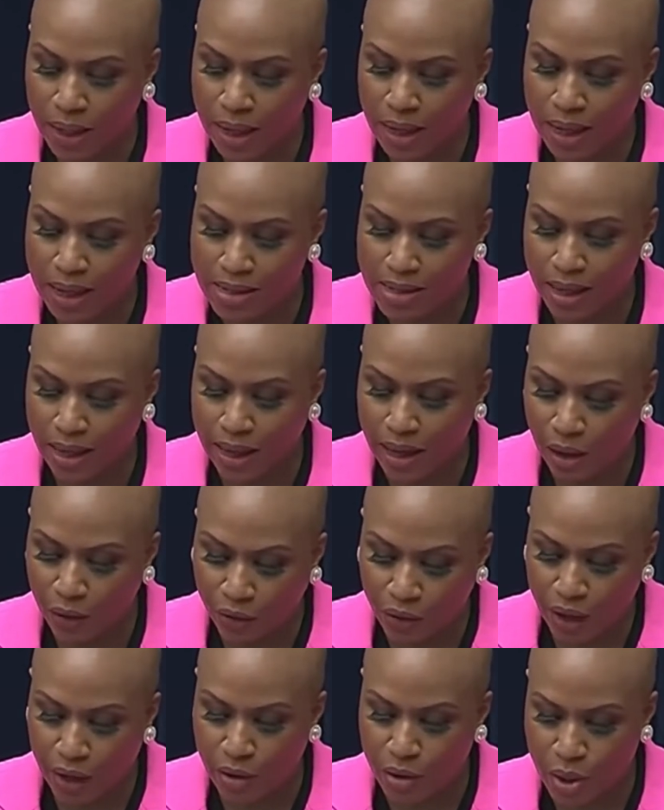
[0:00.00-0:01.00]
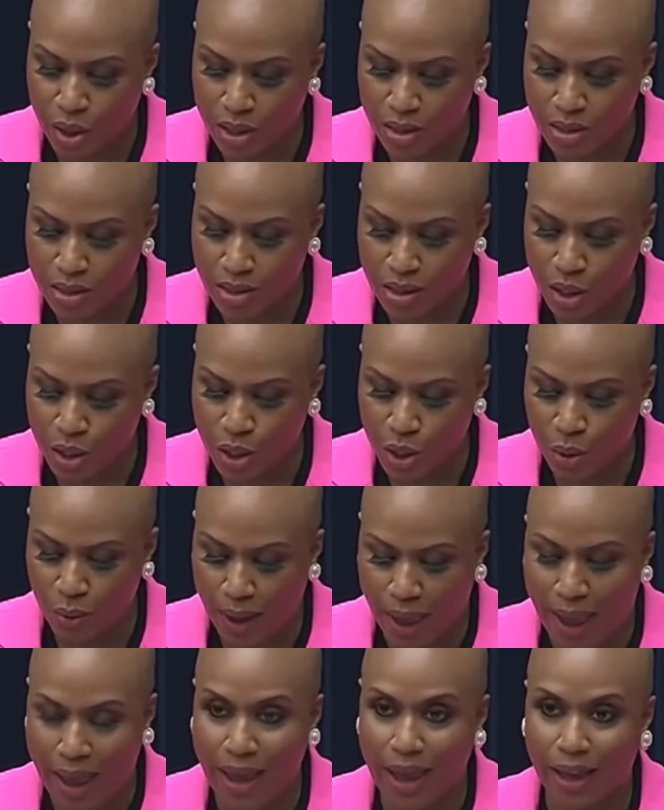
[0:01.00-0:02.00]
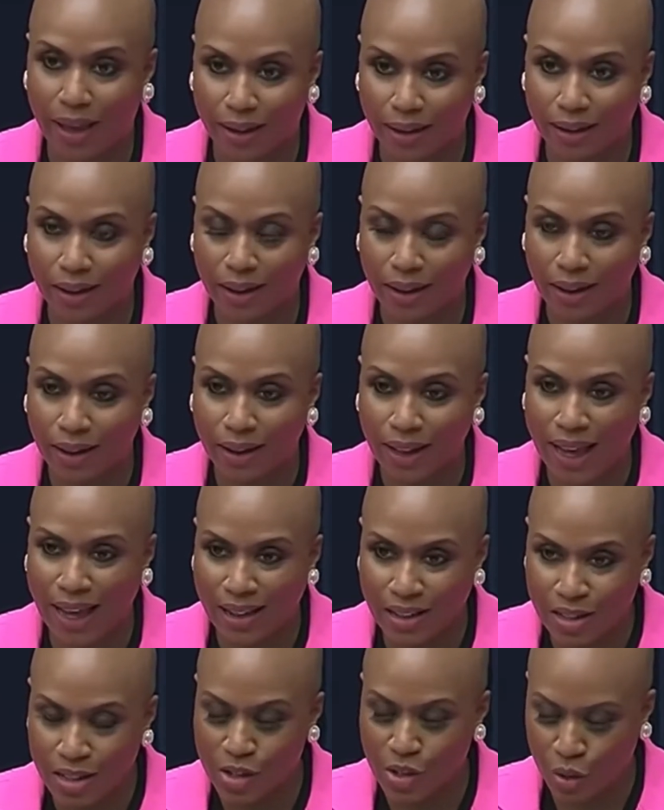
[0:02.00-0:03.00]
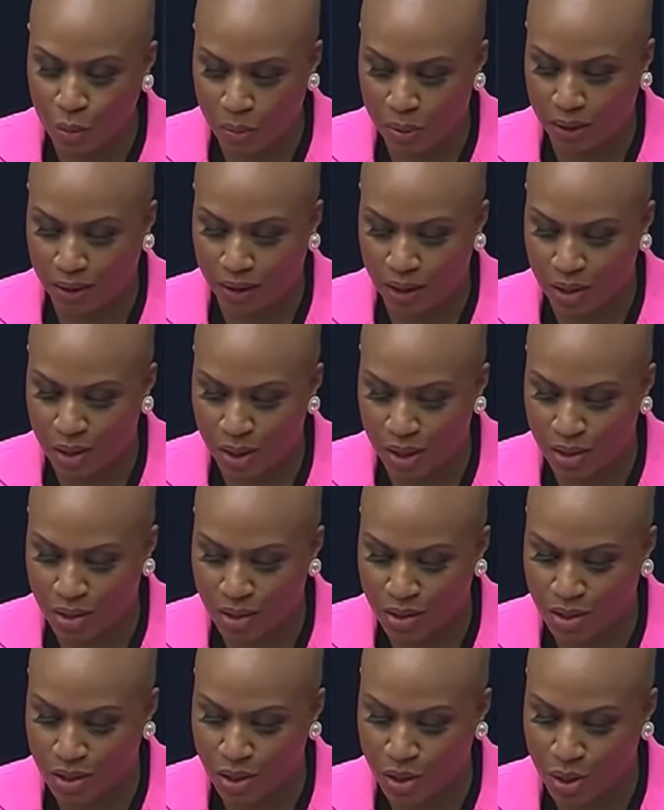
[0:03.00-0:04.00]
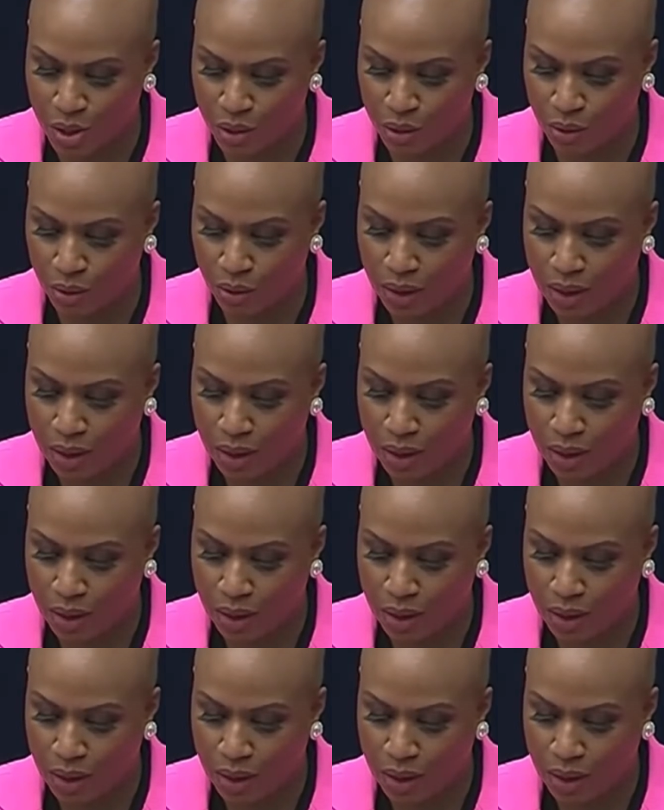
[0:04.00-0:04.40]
is a healthcare justice issue and a disability justice issue.